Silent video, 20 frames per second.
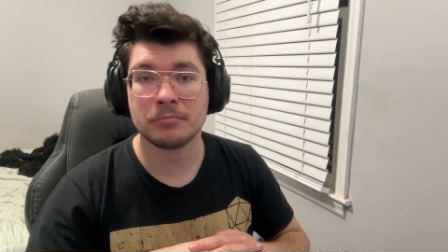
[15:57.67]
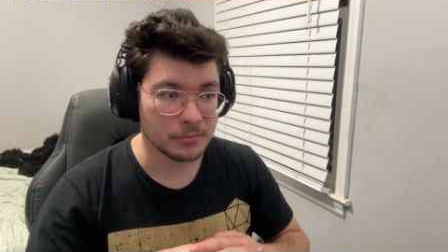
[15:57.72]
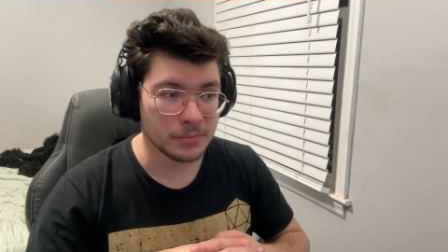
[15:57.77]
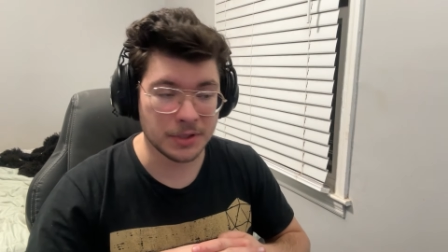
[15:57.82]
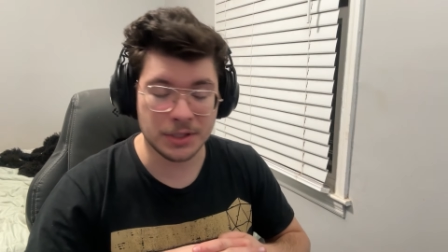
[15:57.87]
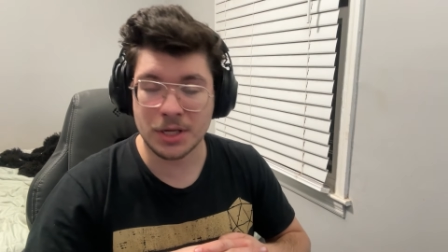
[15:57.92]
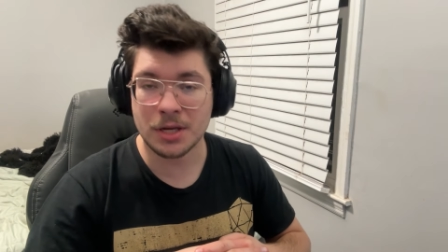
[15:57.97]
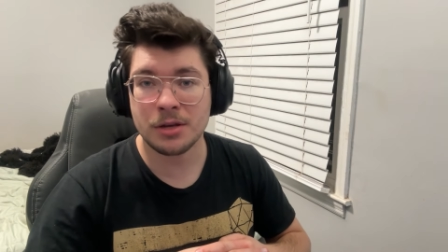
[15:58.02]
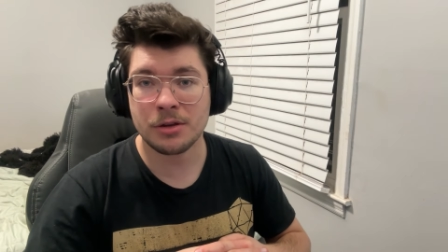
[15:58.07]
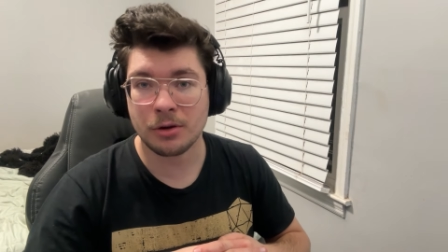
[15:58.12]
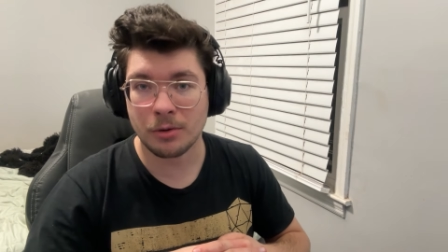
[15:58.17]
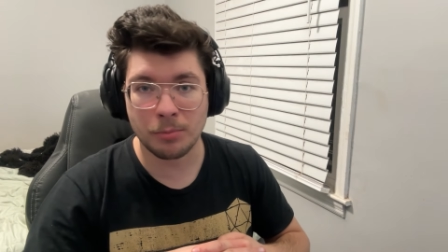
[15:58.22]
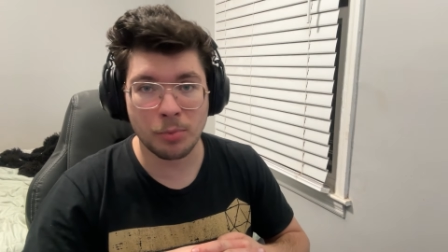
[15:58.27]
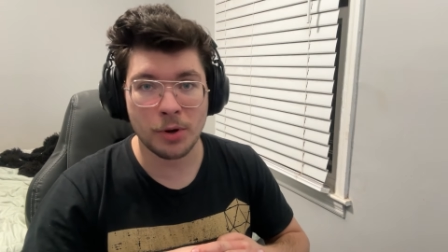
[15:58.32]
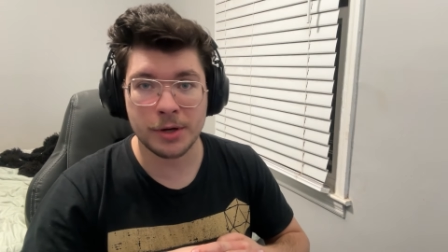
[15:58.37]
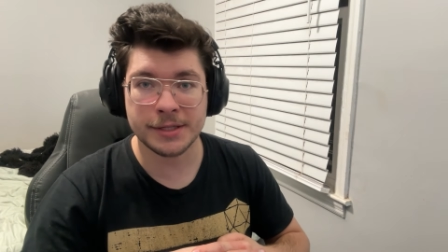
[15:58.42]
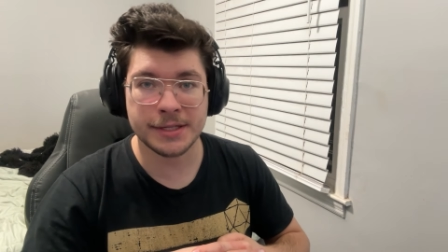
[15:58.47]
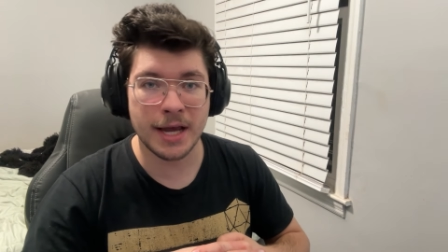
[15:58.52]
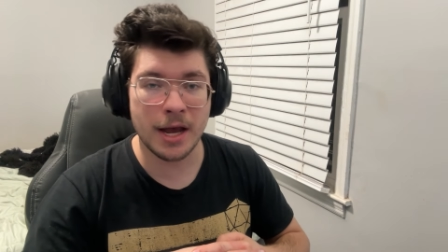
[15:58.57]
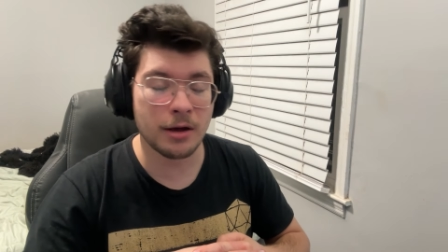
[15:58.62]
see or
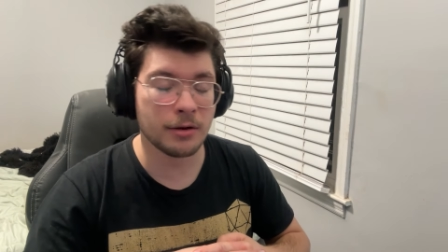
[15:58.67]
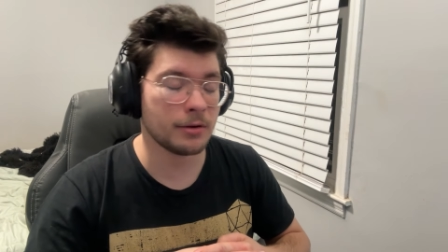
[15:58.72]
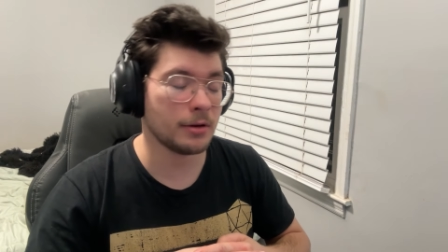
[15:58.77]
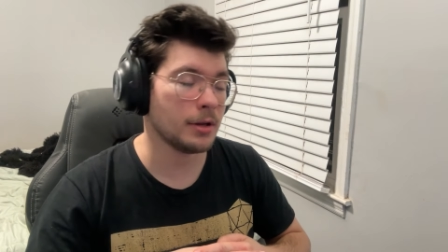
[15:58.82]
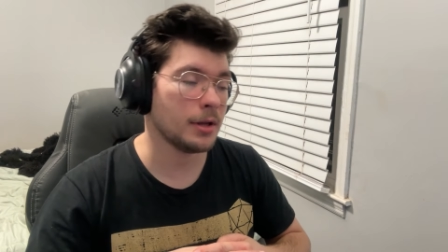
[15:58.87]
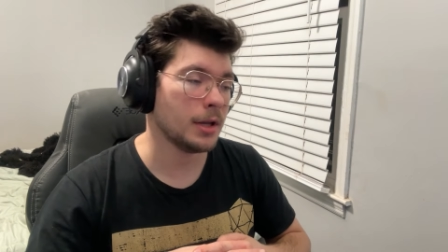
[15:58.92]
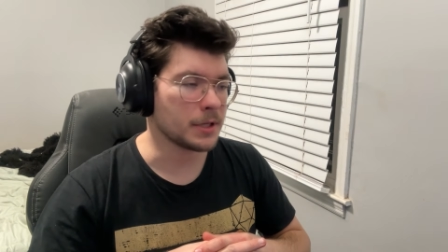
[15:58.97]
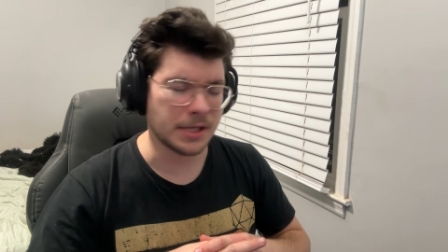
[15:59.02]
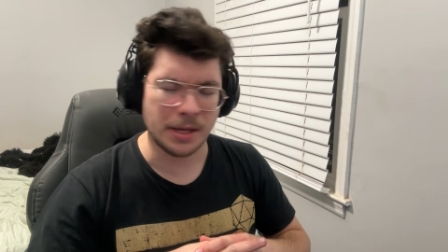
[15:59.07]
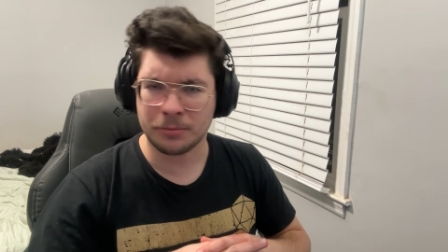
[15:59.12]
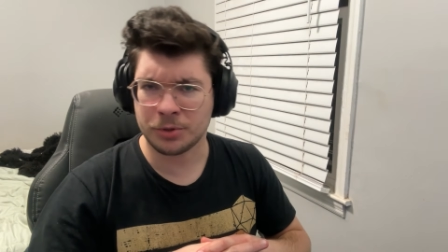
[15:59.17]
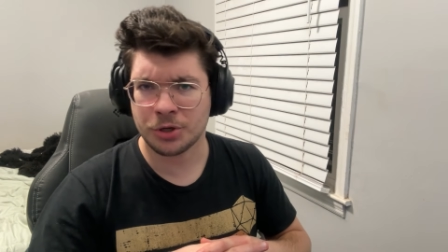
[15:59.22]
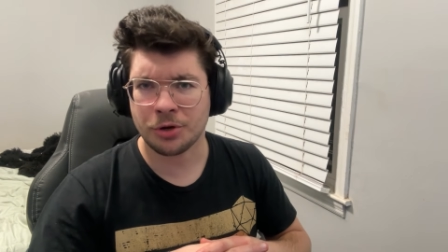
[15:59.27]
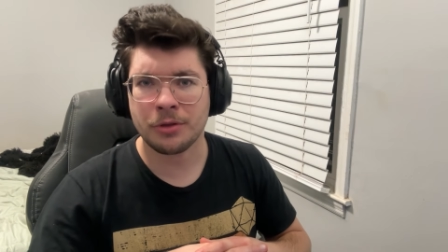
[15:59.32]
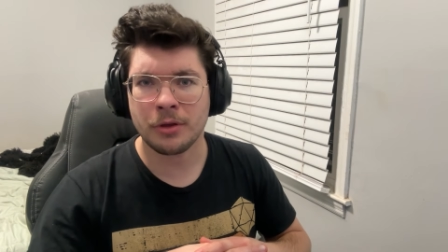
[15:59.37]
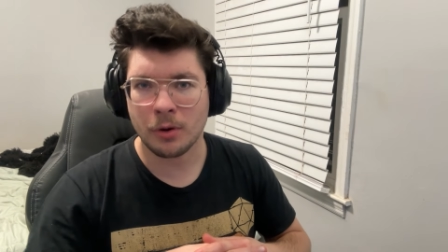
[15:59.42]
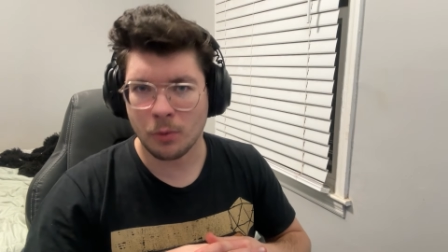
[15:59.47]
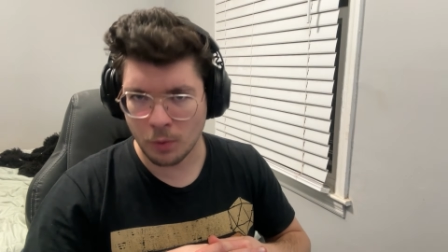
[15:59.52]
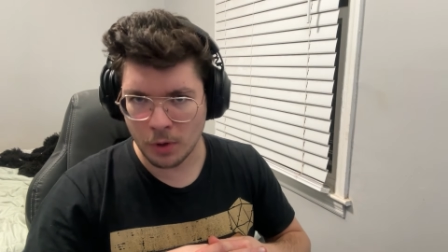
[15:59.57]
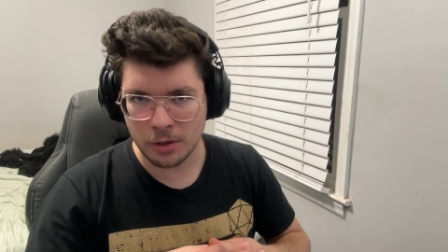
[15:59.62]
point out, because I'm sure
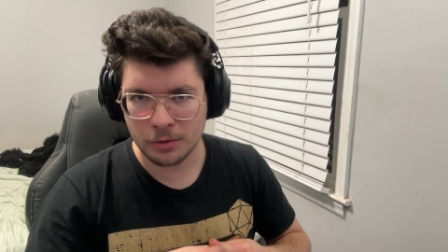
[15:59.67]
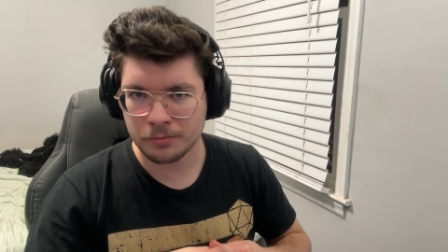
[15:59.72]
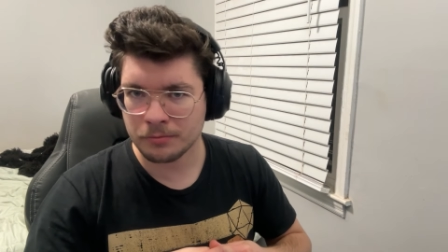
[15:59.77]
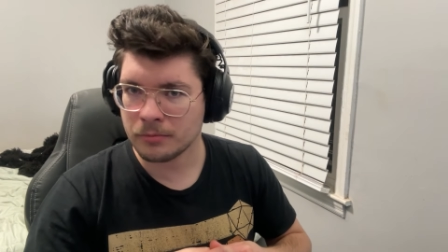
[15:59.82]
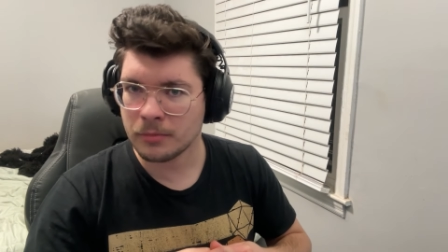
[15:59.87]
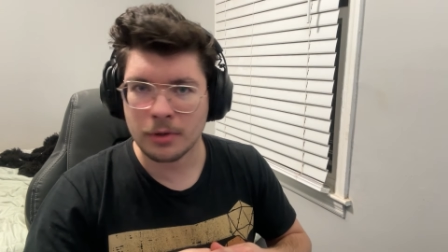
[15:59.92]
there were